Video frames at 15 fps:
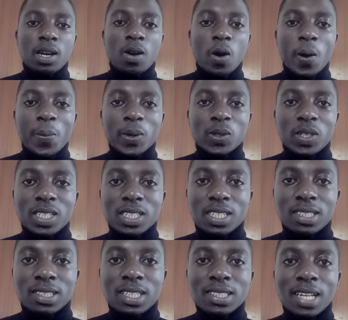
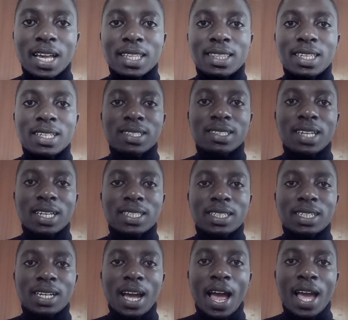Opportunities, these are things that
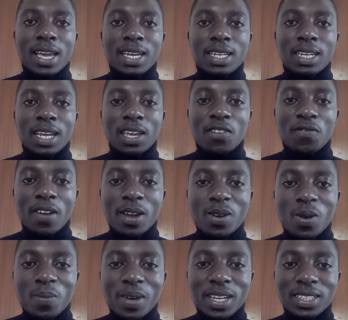are in the
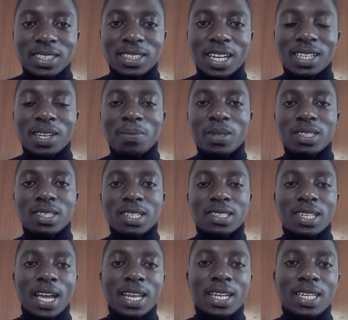environment that the business
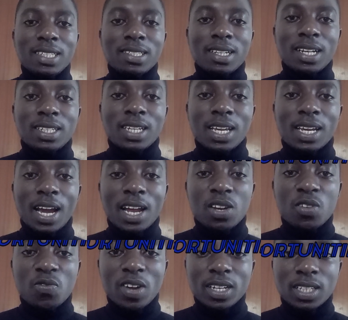can easily take
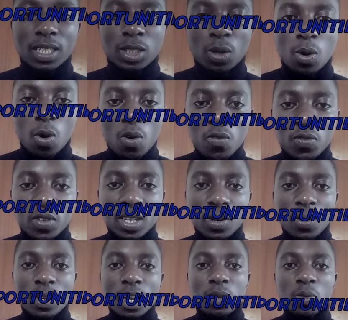advantage of in
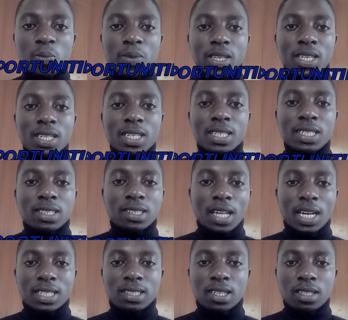order to be
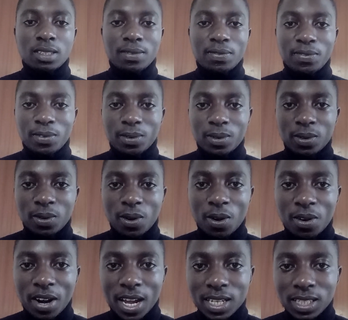successful. All
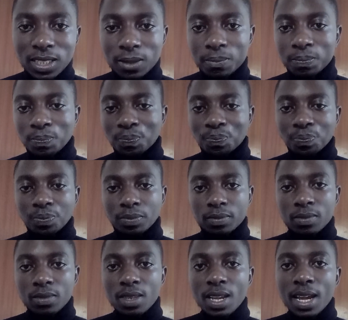right.
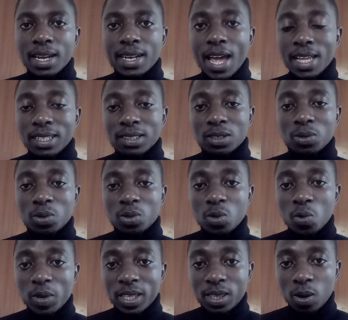That is to do
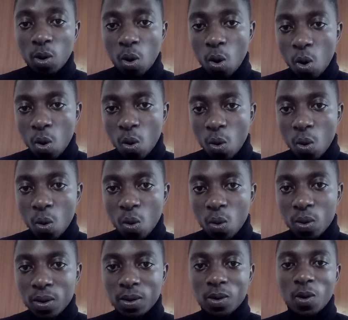with
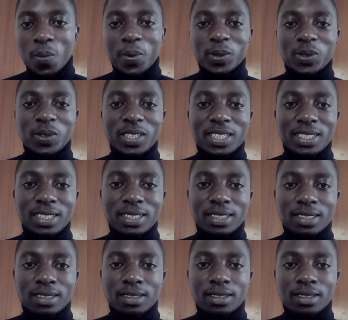opportunities.